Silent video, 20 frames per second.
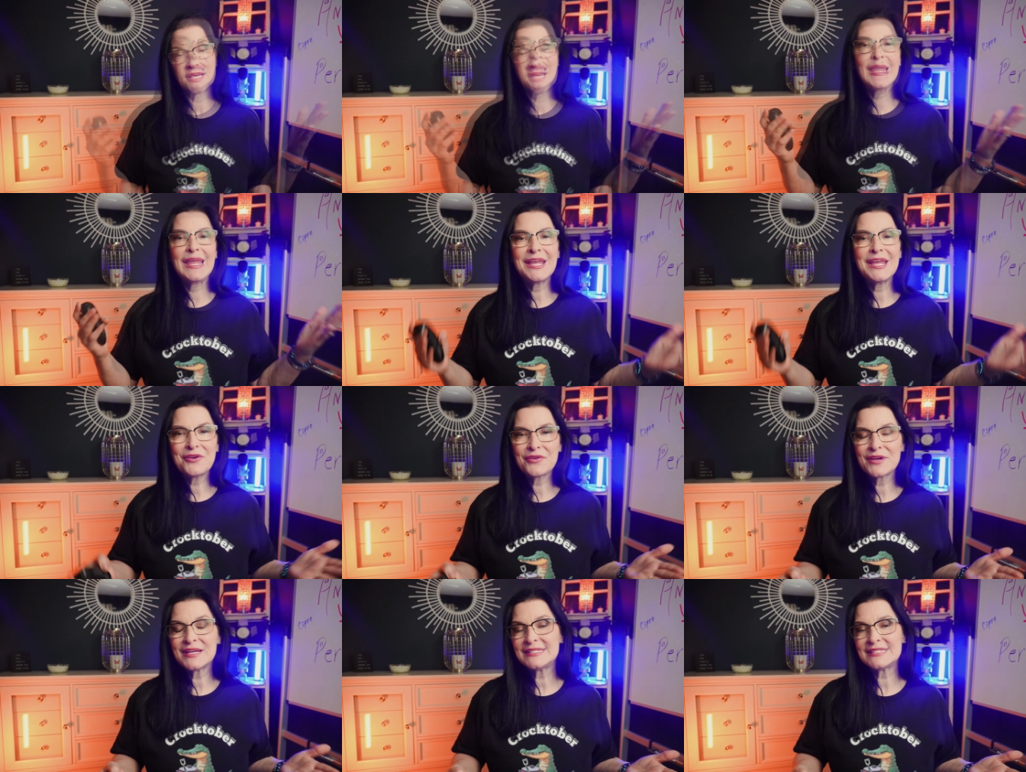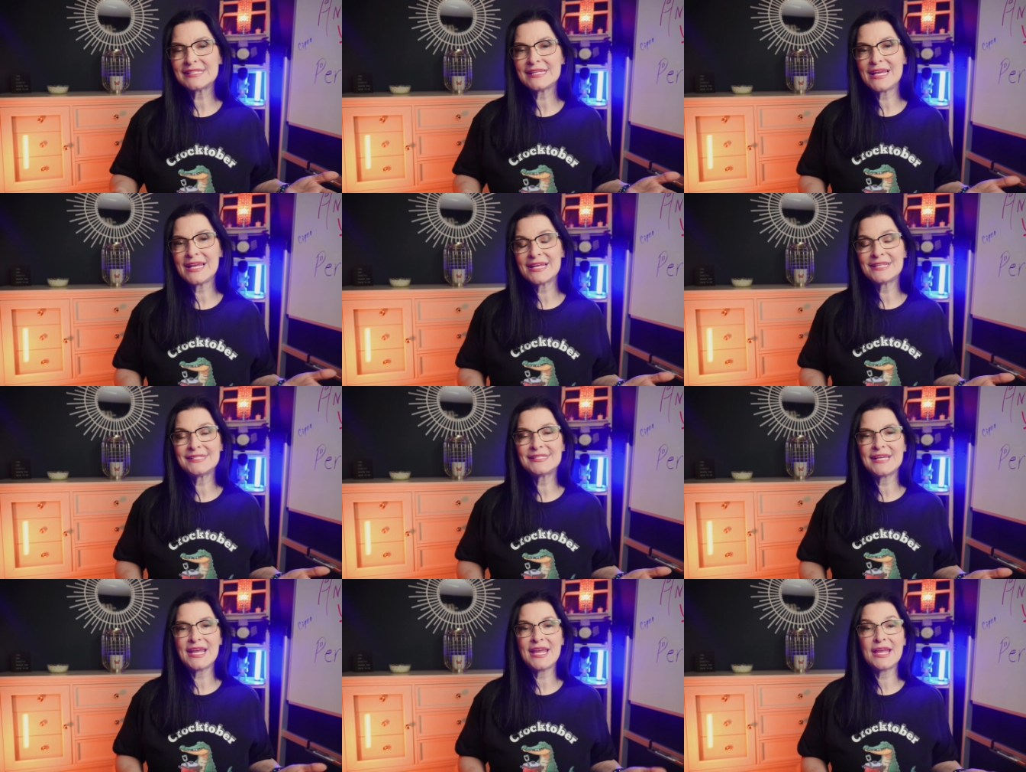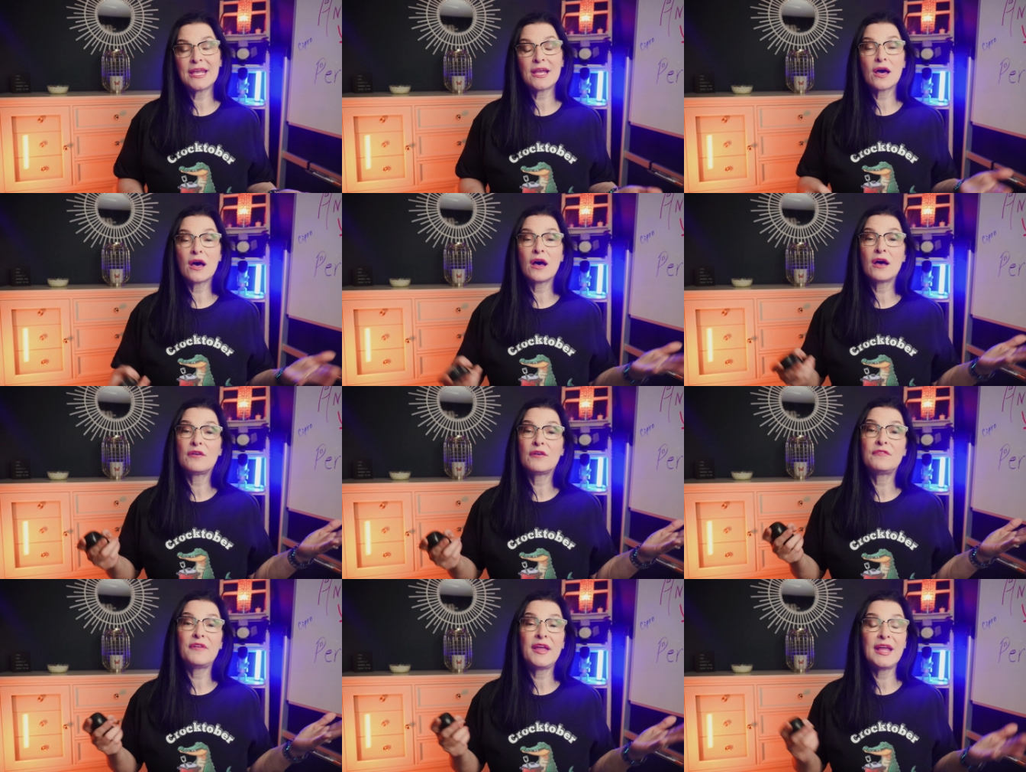Increasing intake
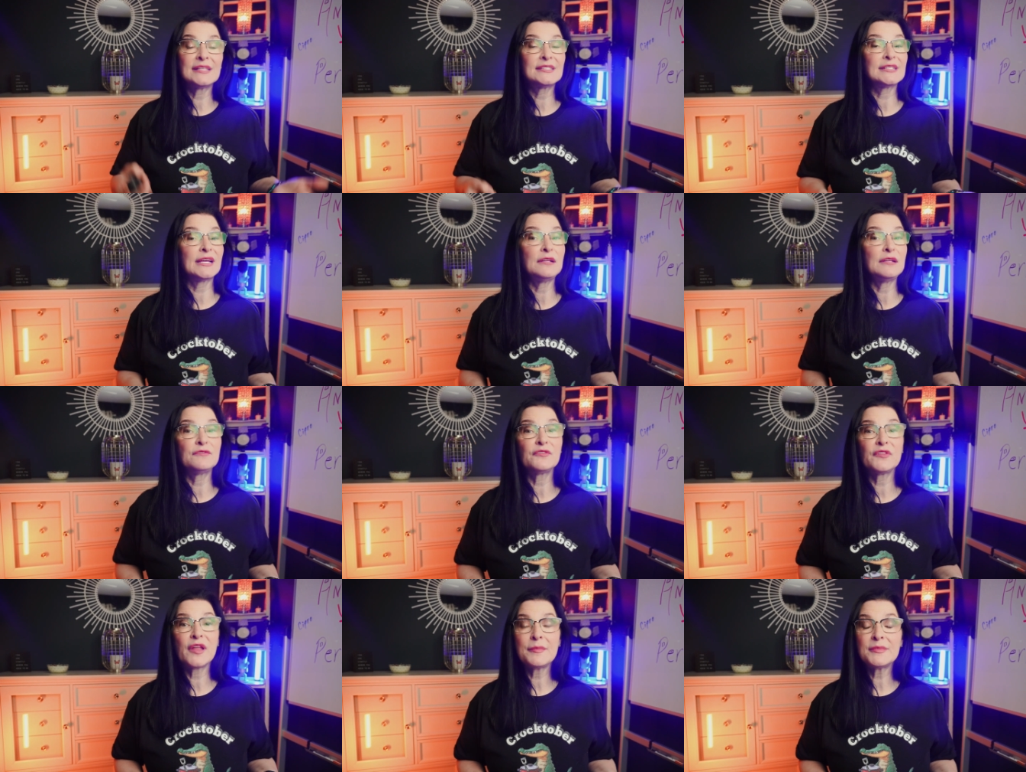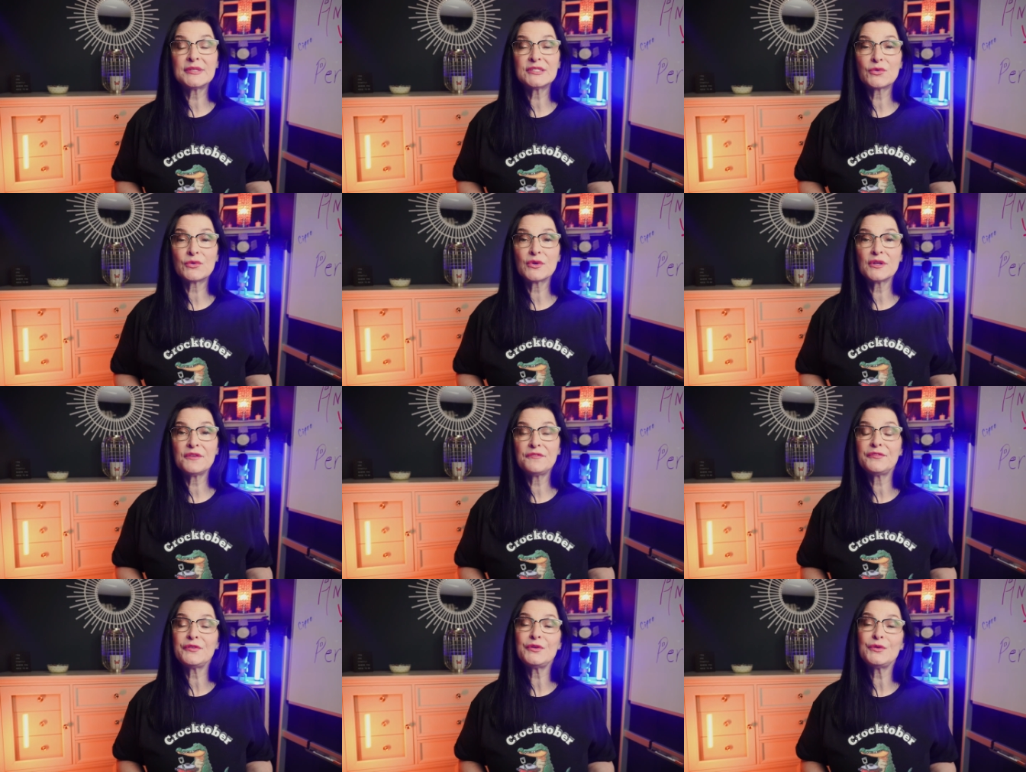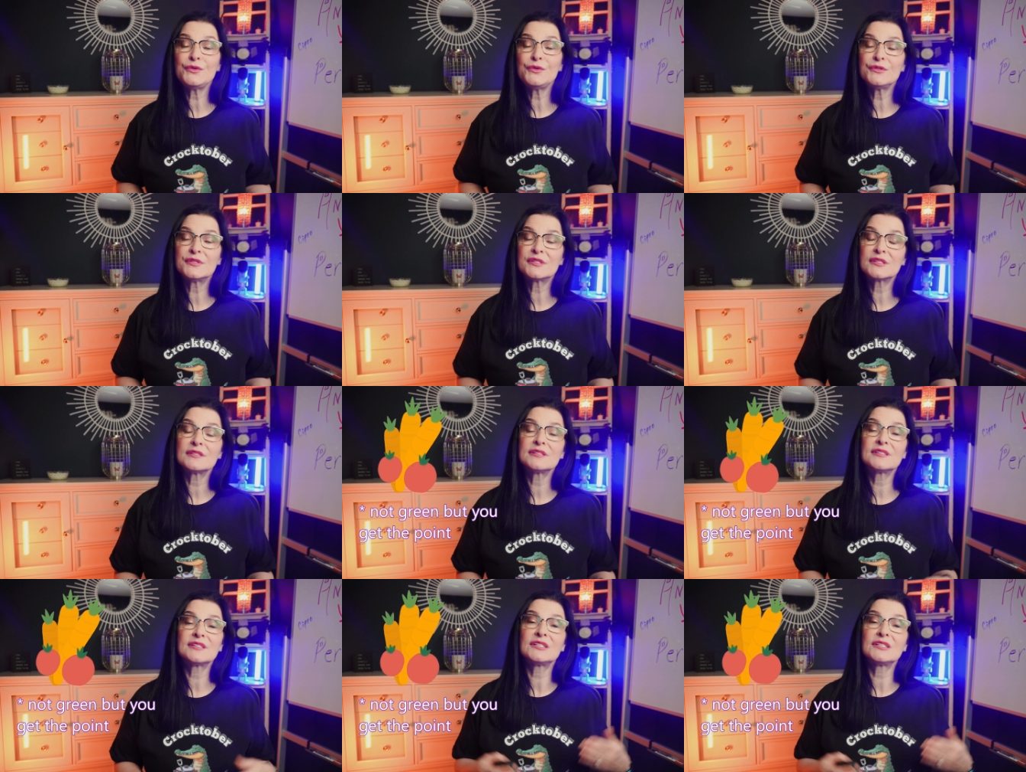of anti-inflammatory foods
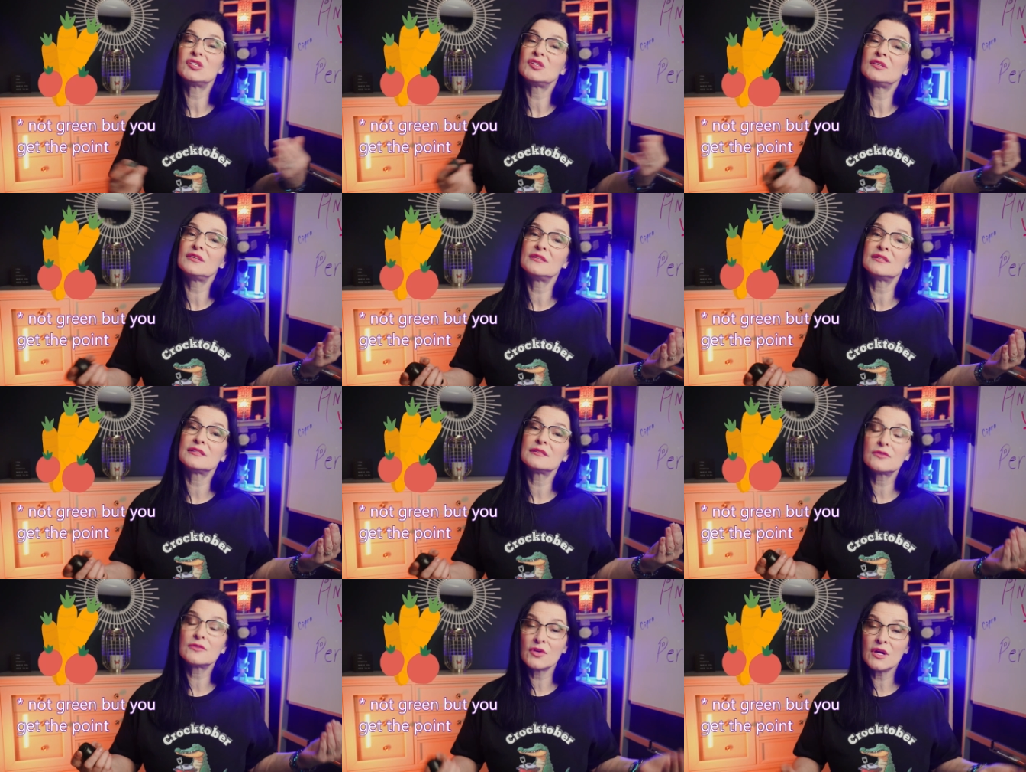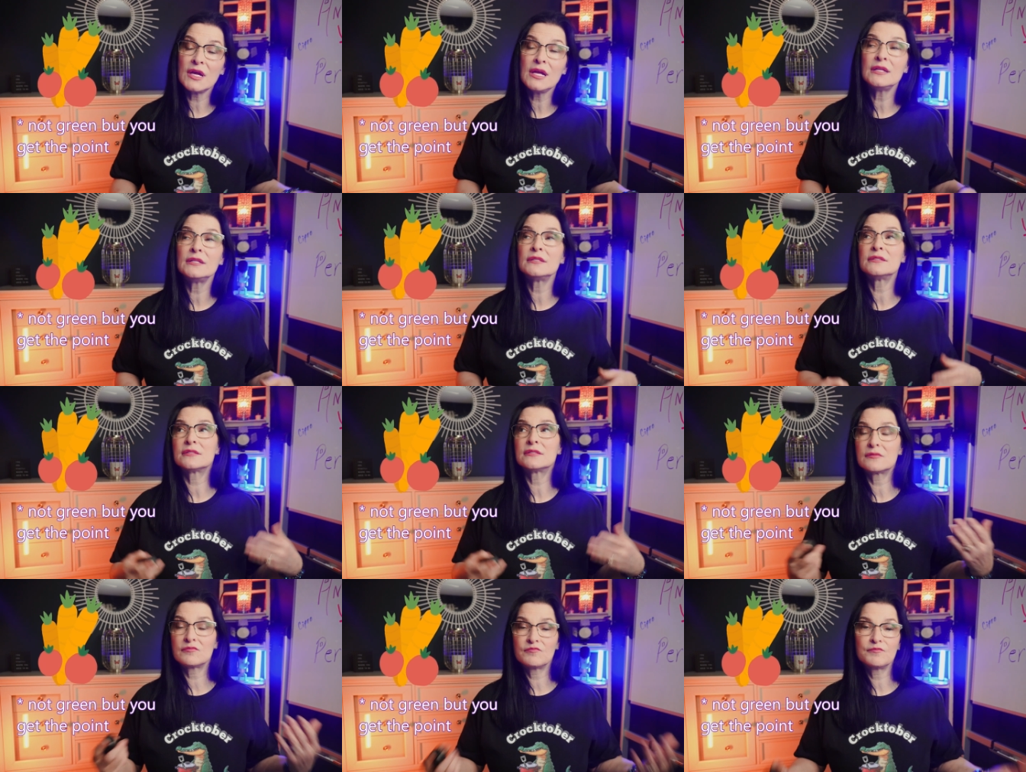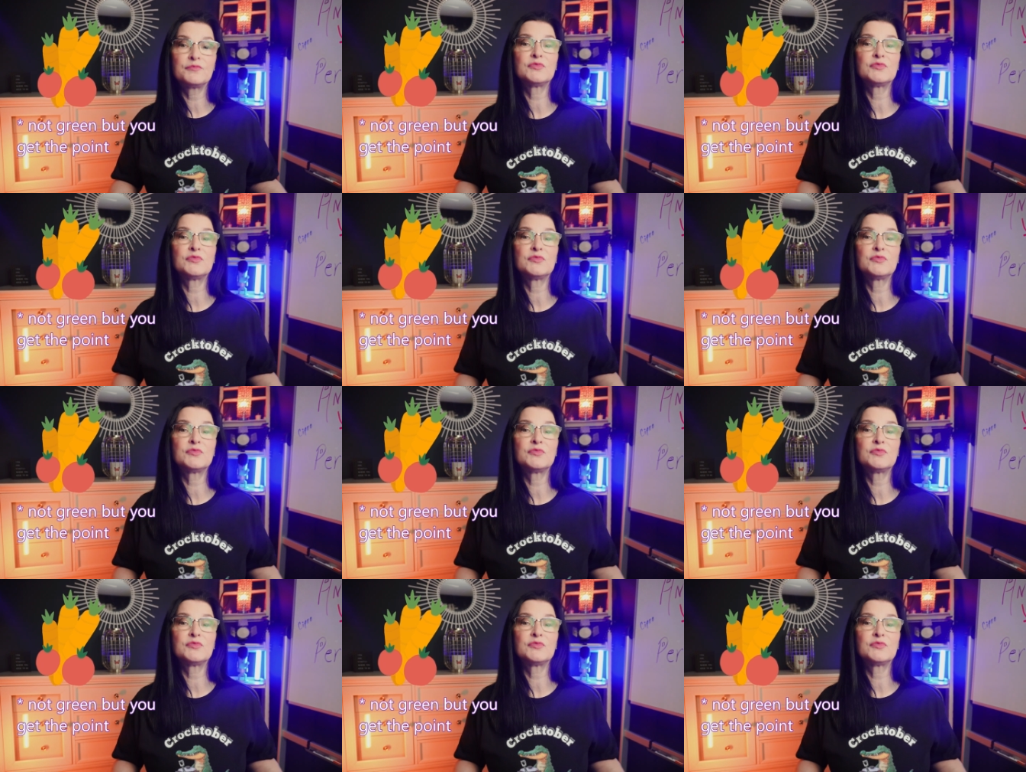such as greens,